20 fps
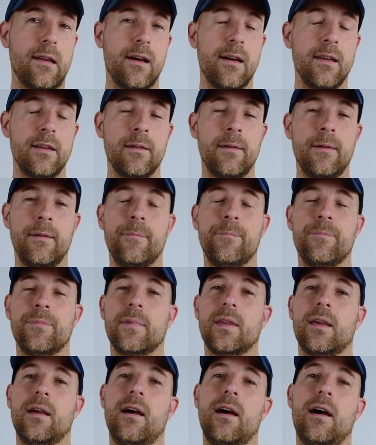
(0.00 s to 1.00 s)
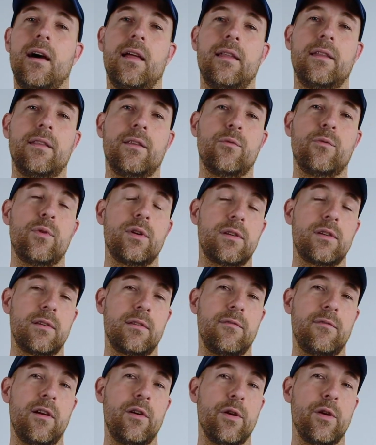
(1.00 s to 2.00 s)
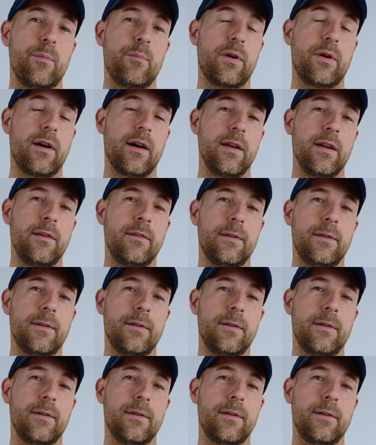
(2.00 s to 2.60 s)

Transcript: light, and which is very bright.